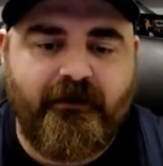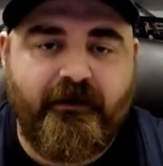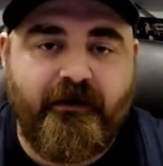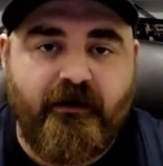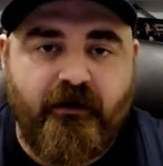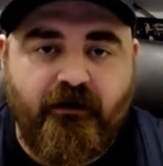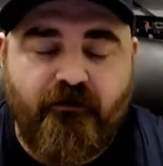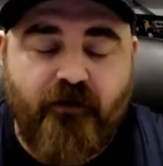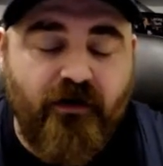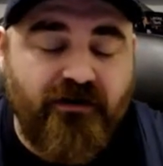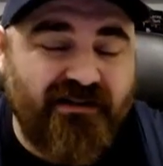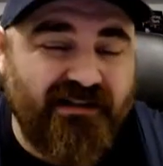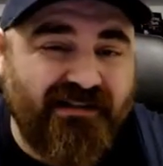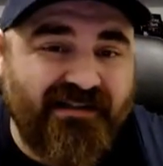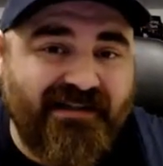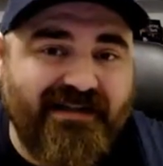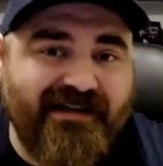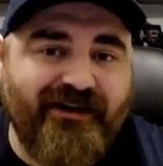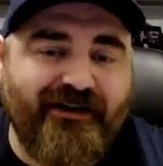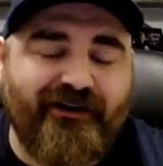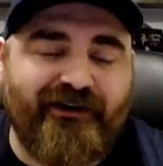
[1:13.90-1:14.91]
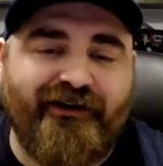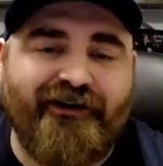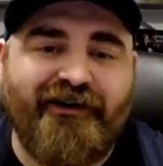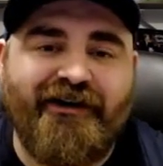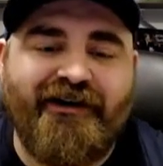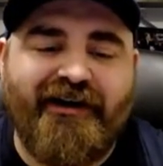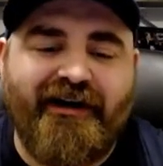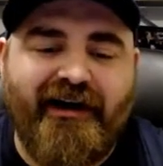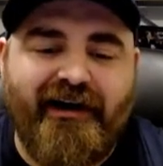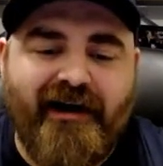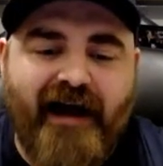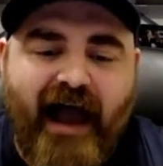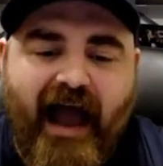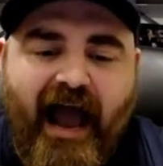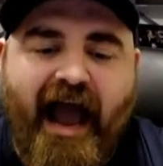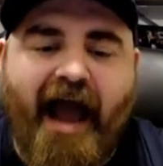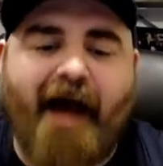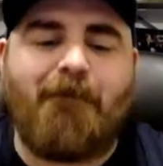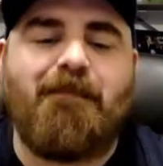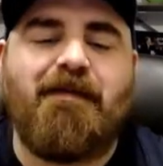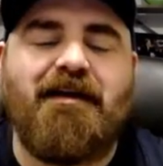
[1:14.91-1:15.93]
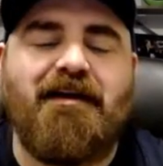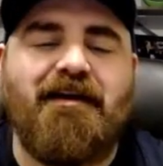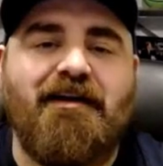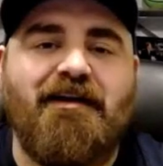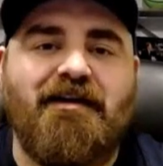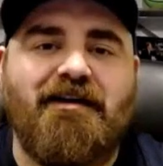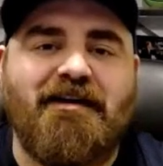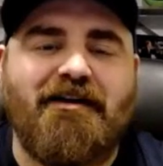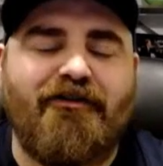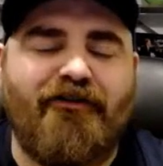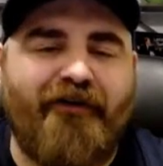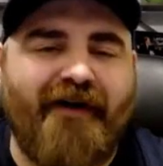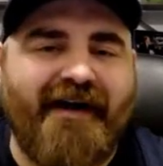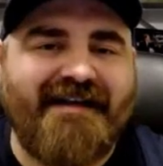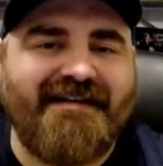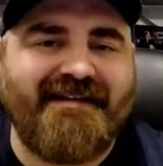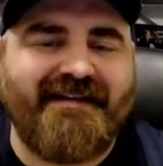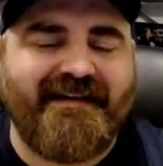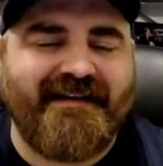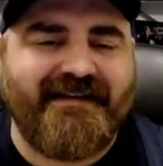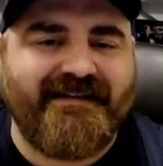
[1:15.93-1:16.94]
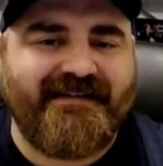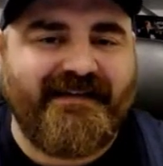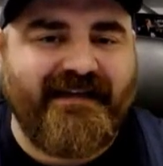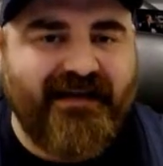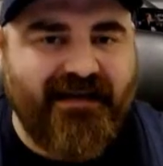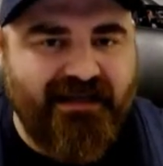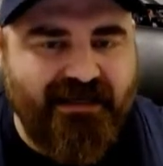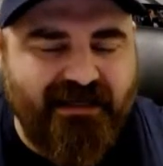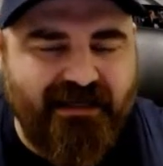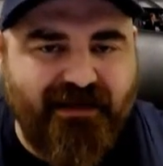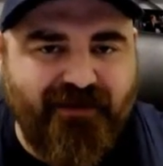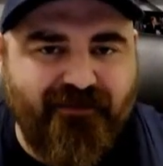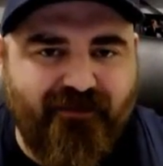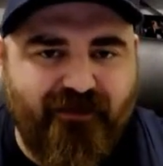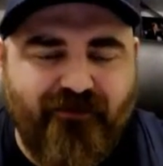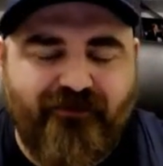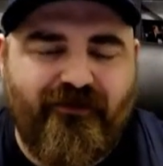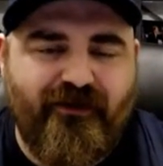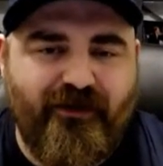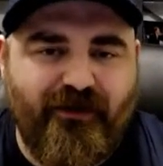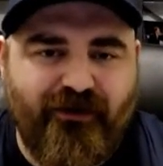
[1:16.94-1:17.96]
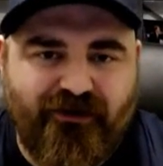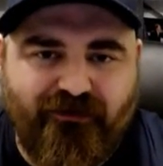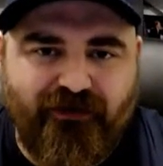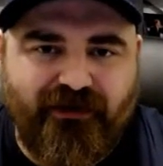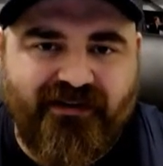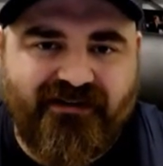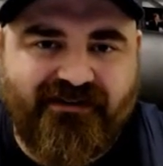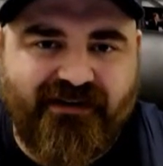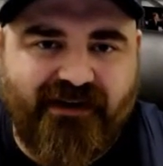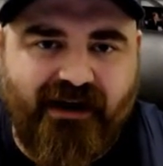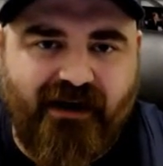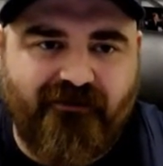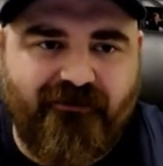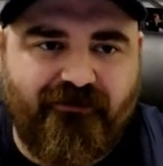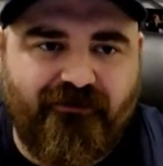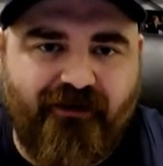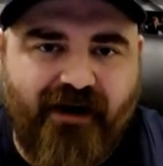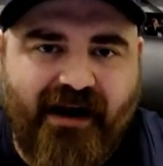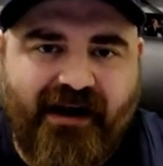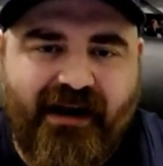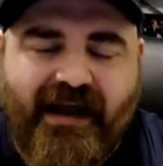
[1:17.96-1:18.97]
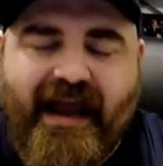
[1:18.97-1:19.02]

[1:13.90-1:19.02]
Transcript: Folks, it's here. Happy Kraziness Eve for those of you listening on Friday.